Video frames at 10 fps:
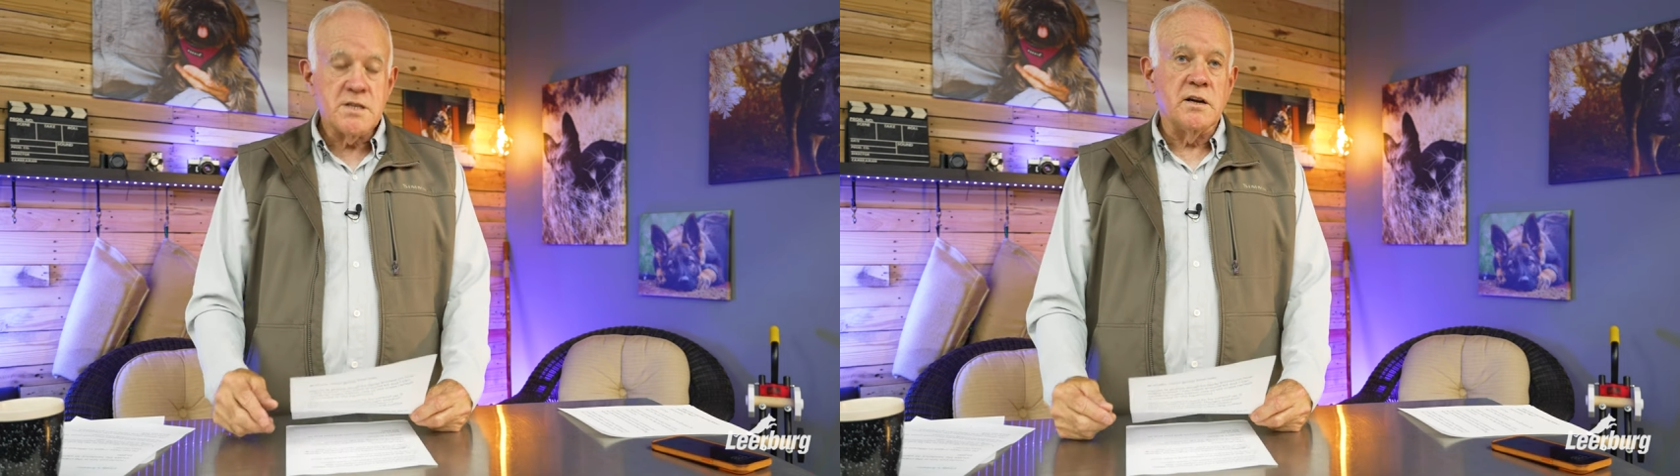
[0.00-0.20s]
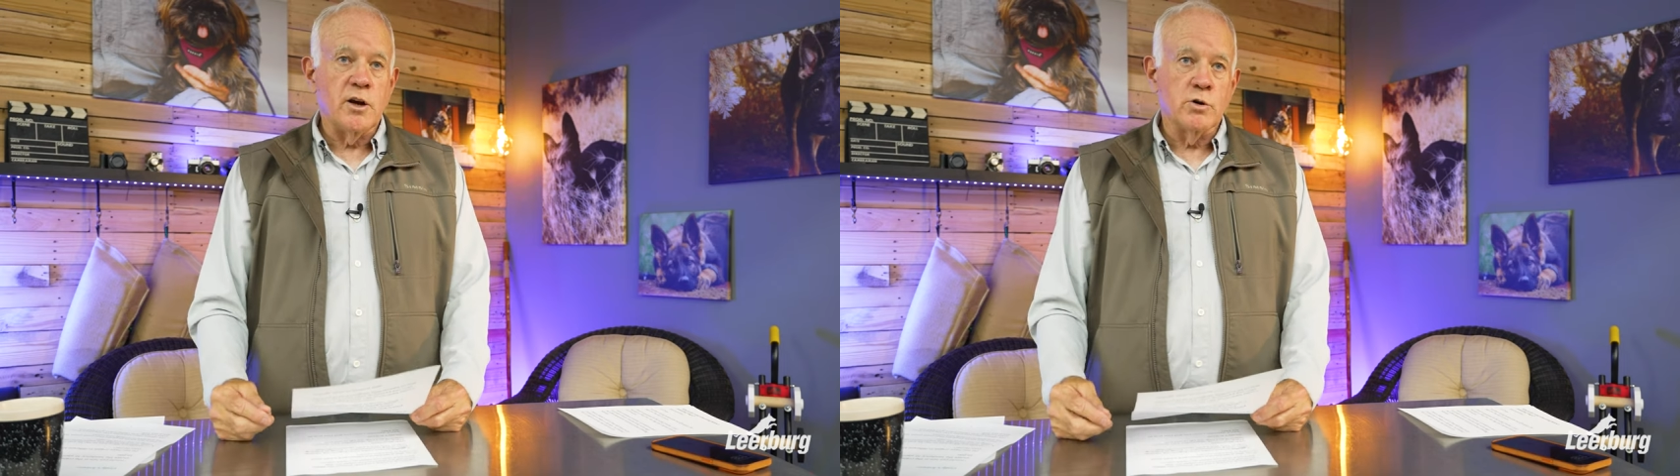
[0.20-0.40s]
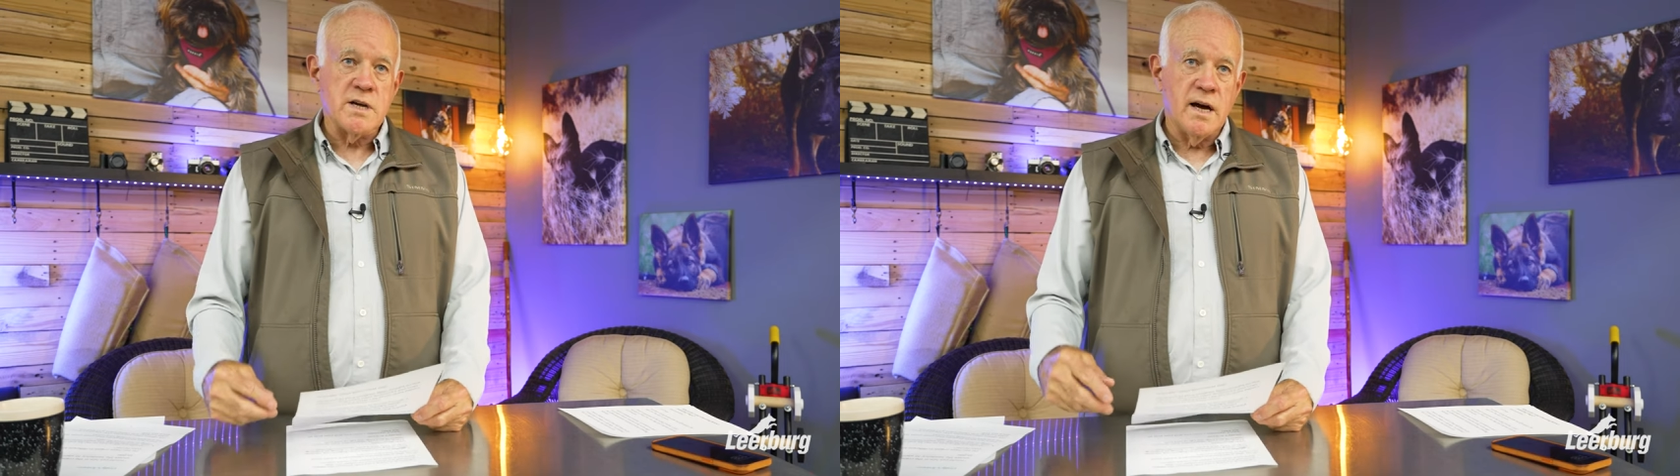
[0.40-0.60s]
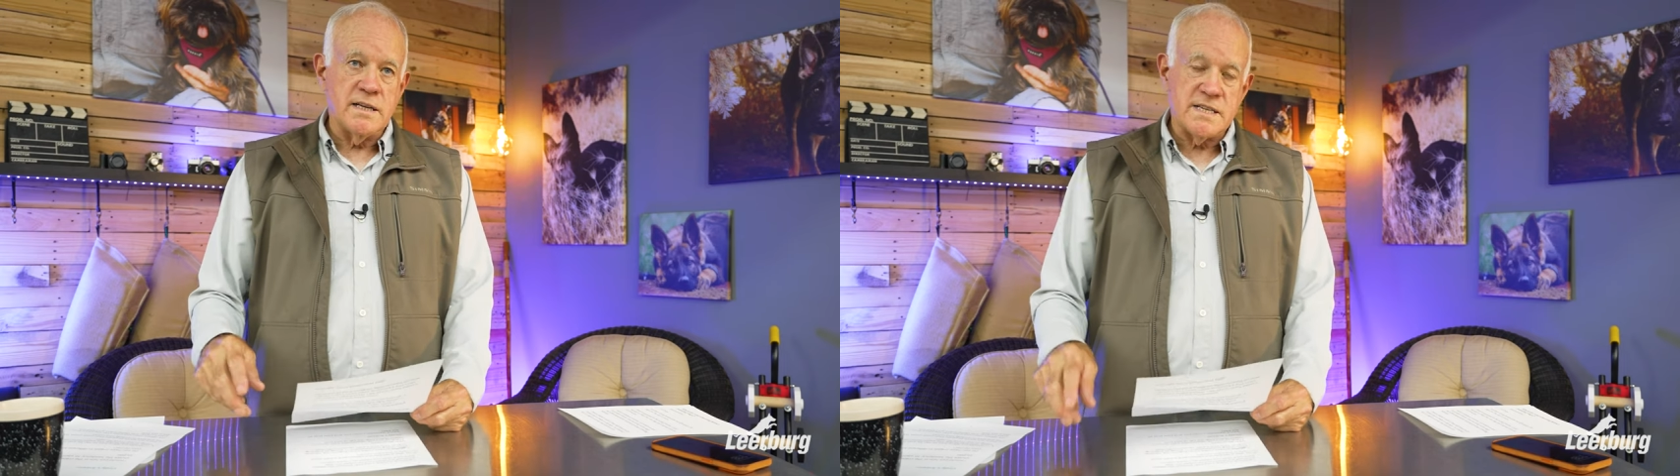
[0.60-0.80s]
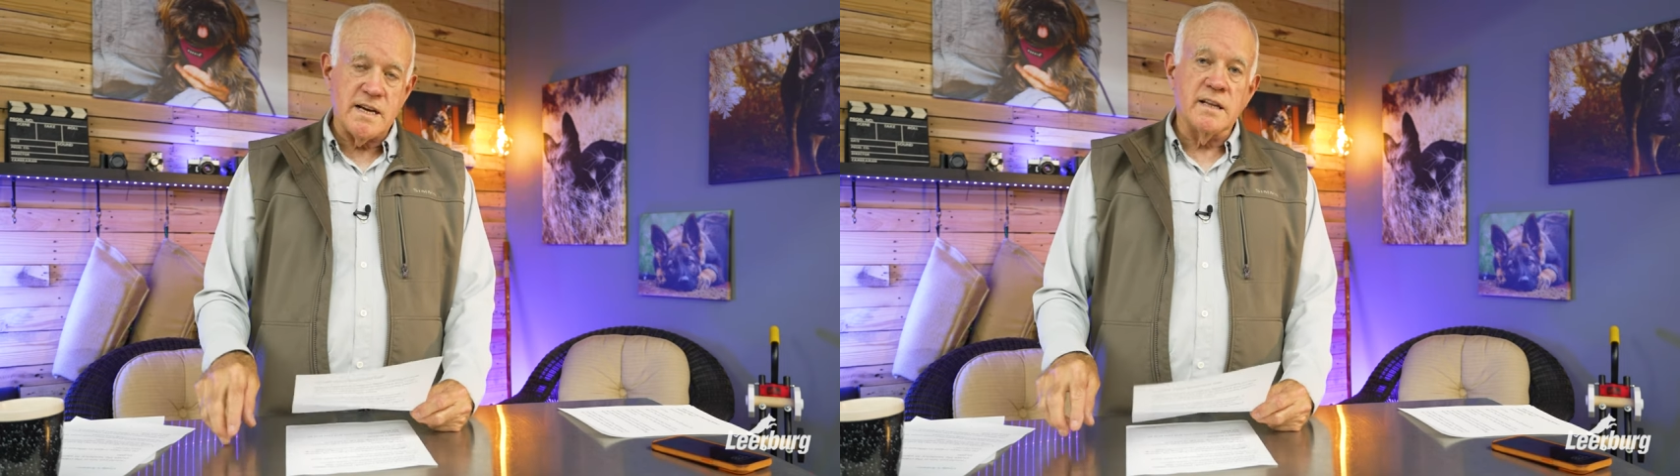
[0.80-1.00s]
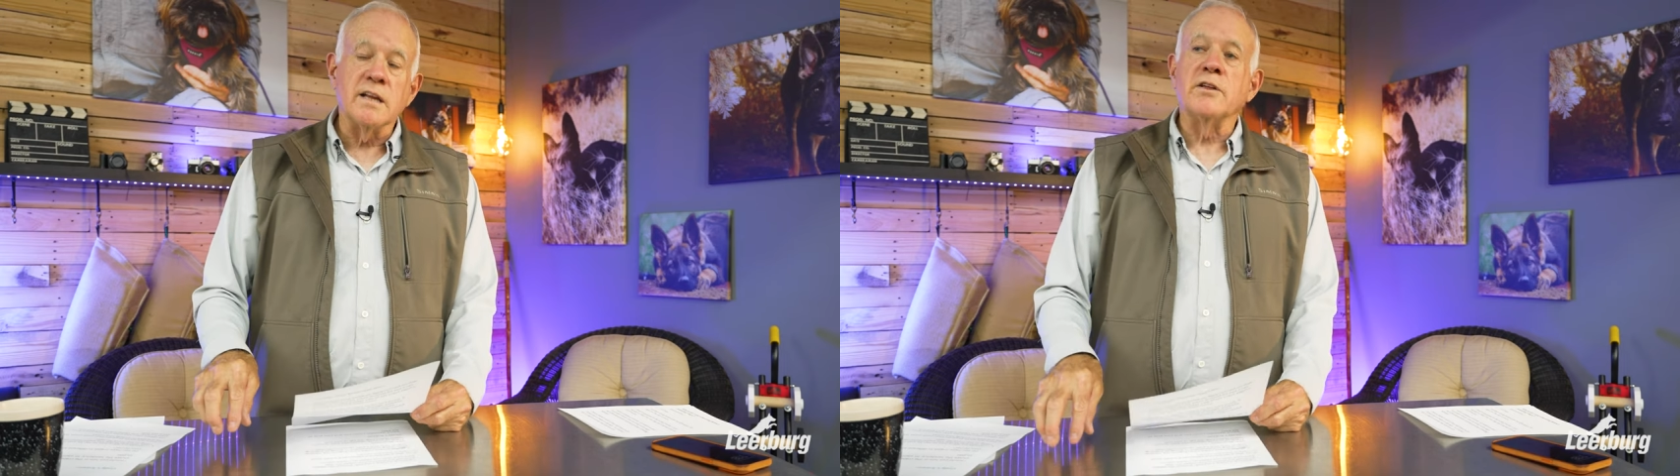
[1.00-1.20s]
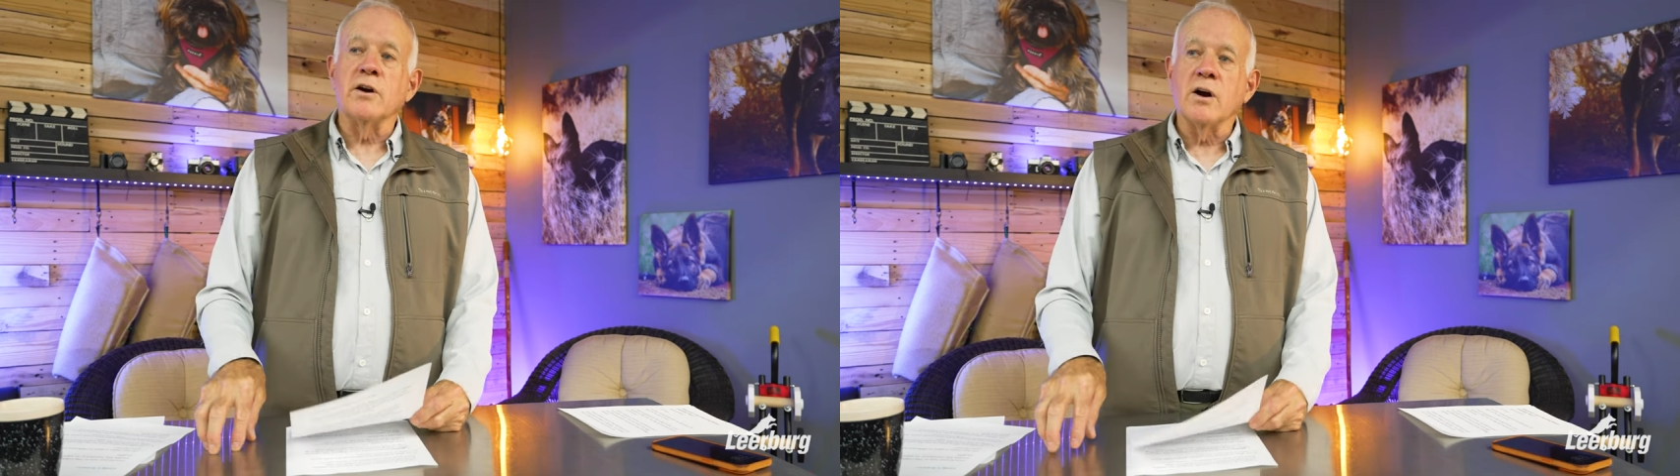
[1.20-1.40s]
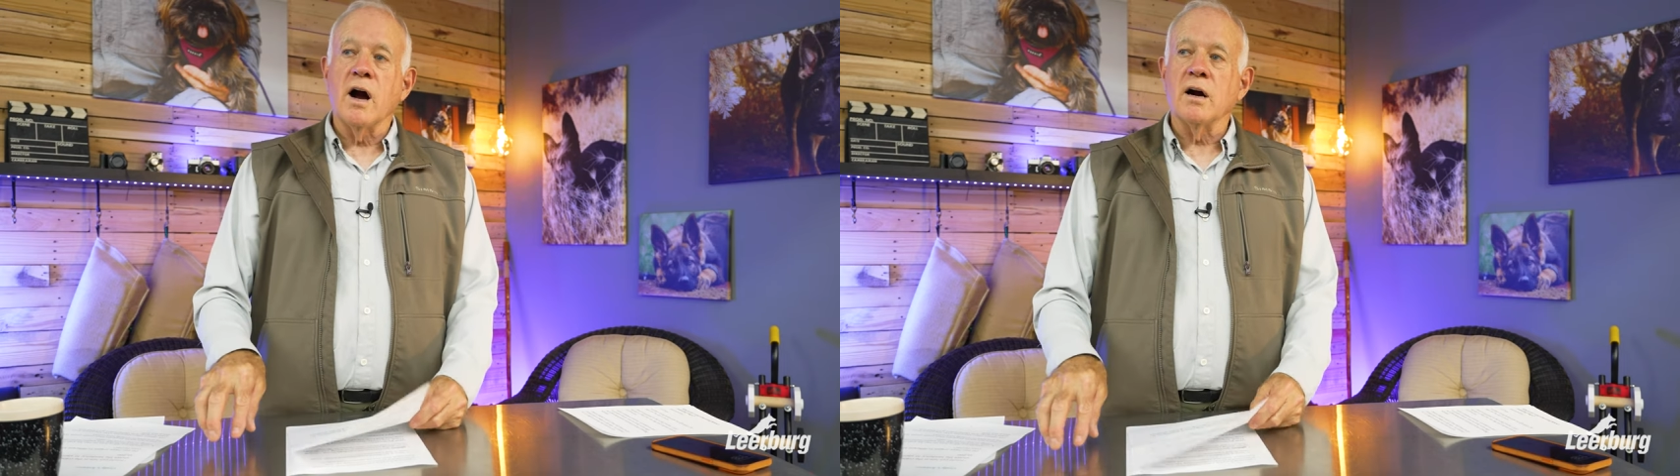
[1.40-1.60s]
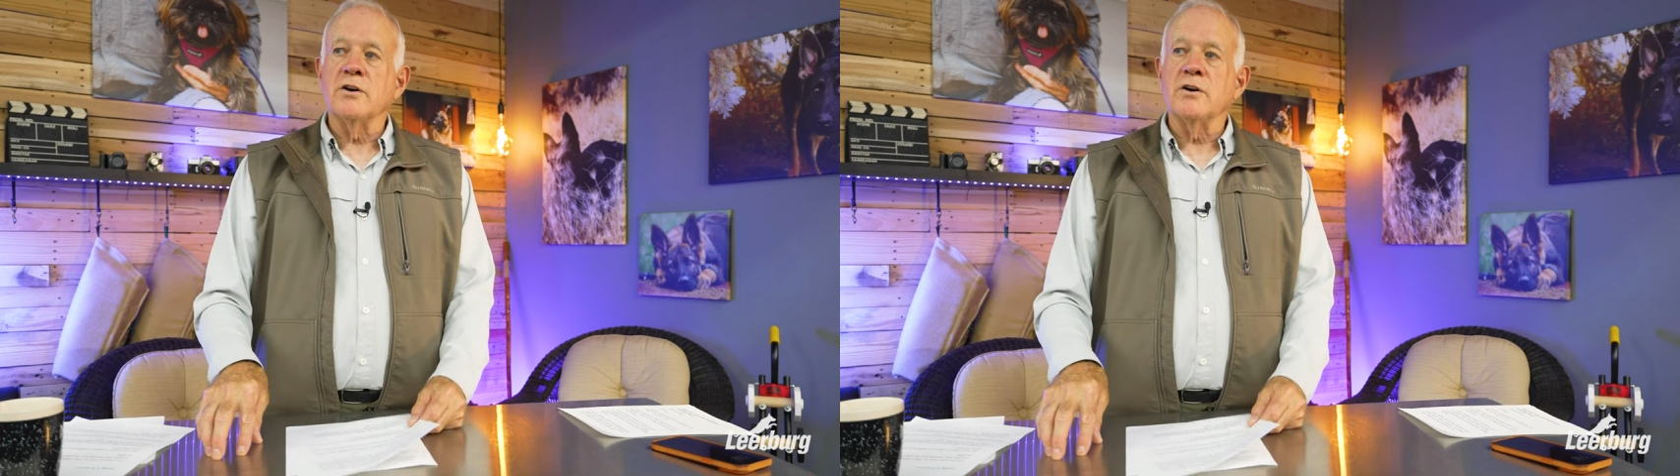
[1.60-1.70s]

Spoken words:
Cindy goes on to say that there are